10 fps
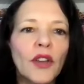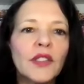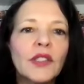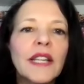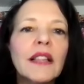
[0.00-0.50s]

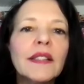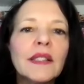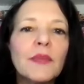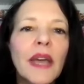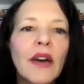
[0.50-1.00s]
So tell us
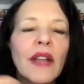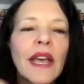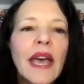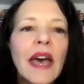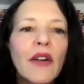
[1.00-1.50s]
about
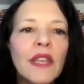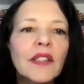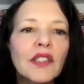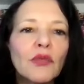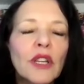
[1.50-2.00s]
how
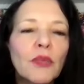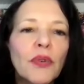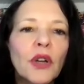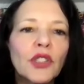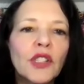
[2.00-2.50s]
these 3
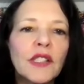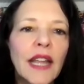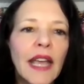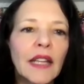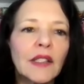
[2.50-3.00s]
approaches
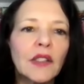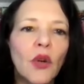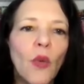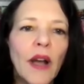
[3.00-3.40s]
enhances our